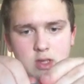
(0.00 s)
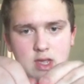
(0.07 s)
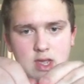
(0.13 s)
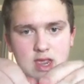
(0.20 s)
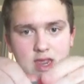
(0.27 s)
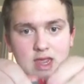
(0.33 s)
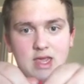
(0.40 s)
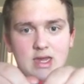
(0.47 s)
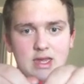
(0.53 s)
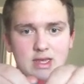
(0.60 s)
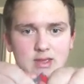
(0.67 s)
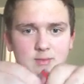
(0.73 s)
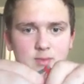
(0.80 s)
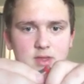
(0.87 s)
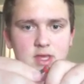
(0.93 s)
and connect them
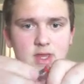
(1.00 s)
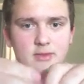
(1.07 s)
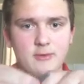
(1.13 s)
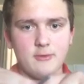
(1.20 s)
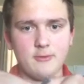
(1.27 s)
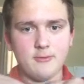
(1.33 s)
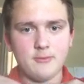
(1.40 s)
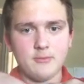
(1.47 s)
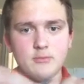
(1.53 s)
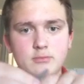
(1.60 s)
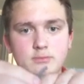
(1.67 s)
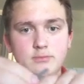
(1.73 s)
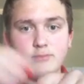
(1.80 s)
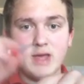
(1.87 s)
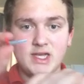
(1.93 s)
together.
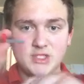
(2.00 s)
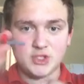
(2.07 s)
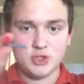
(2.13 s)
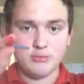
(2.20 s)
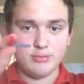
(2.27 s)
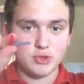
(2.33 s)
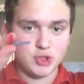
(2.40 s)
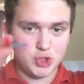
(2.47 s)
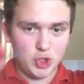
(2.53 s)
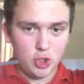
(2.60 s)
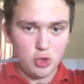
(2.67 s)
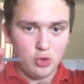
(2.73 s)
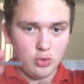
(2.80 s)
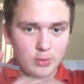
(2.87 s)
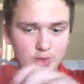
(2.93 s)
Make sure you push it all
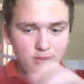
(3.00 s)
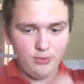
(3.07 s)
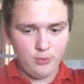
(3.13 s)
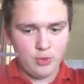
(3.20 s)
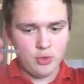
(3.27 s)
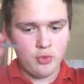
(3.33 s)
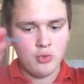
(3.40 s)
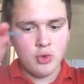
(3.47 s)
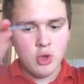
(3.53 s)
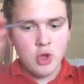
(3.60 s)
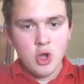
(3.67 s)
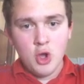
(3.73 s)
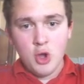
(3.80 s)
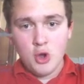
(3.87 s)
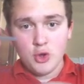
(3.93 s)
the way through
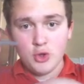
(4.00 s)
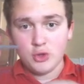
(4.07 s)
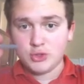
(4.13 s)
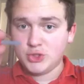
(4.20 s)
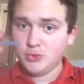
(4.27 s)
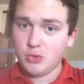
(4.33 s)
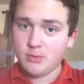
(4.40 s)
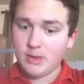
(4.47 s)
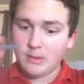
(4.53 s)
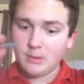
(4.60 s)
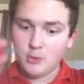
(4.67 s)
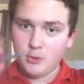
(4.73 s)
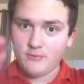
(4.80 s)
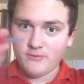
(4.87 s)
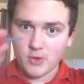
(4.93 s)
or else you won't be able to do the
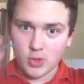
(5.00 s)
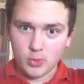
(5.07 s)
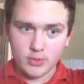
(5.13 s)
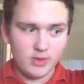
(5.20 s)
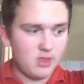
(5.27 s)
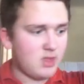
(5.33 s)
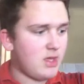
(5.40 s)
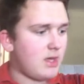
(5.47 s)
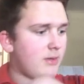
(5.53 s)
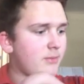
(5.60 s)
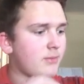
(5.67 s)
following step,